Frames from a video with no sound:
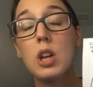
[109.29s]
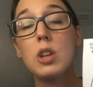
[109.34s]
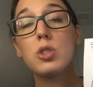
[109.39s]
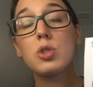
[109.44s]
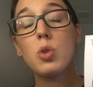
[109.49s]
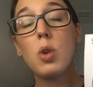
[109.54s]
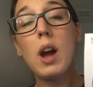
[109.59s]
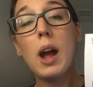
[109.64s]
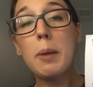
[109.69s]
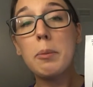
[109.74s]

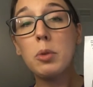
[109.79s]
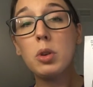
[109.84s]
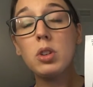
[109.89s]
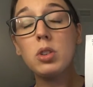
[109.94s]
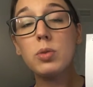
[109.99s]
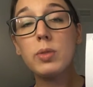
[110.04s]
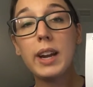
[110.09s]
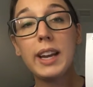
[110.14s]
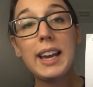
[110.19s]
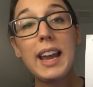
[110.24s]
So I'm going
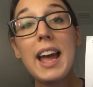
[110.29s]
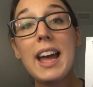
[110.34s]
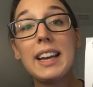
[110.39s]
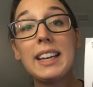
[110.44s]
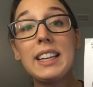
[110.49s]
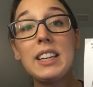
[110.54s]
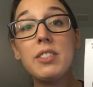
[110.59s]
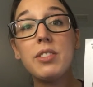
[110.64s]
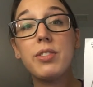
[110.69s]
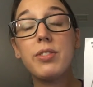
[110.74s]
to write
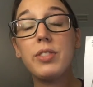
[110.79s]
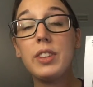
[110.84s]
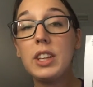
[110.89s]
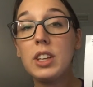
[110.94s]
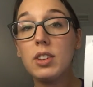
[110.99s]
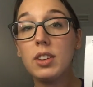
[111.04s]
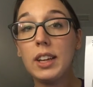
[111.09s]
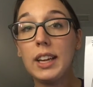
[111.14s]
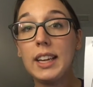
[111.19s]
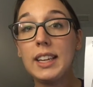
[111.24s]
any
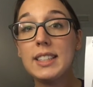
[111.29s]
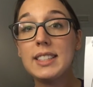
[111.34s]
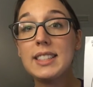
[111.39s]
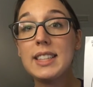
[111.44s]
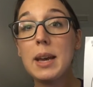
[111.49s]
feelings